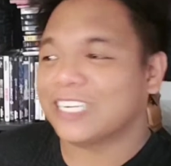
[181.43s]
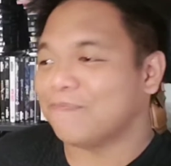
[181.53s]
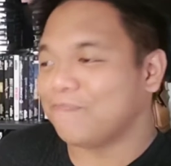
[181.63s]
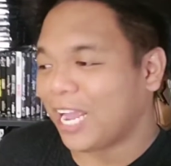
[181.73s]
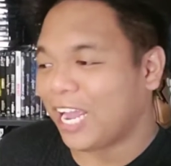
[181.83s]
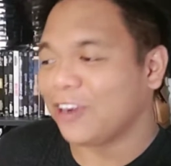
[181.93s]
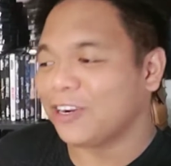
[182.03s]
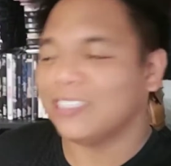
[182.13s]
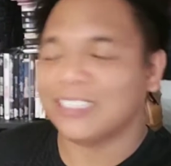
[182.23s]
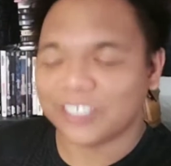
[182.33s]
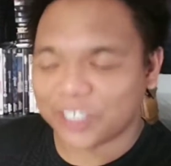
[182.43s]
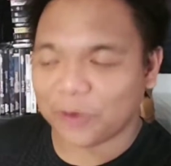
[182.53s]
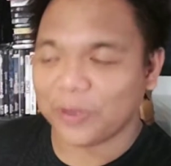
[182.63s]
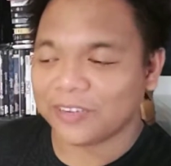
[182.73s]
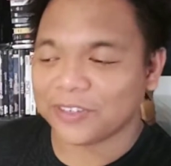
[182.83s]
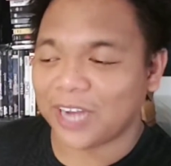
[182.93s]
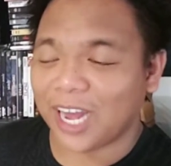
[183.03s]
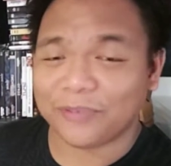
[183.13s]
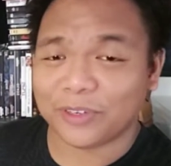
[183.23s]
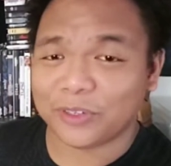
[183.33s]
to compare Joe Hill's
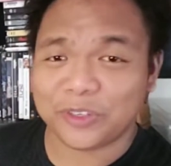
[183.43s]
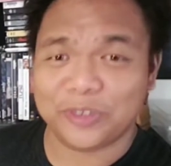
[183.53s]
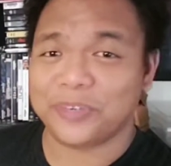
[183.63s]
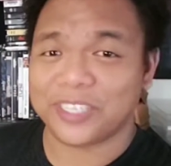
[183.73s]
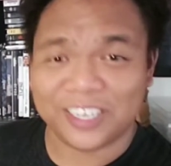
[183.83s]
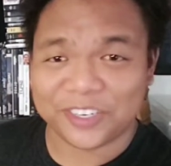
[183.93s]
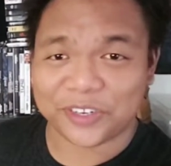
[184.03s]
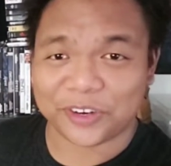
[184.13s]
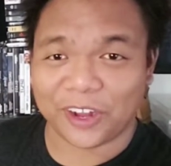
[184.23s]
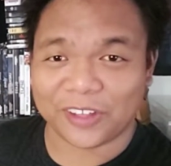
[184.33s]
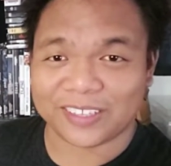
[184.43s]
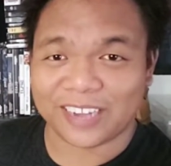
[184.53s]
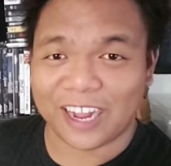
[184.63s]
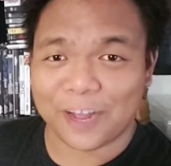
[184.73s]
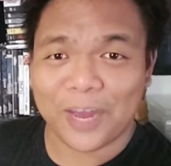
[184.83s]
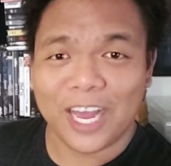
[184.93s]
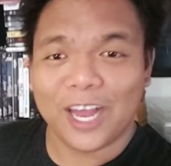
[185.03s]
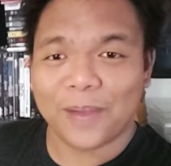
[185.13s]
novel to Sinister all the time,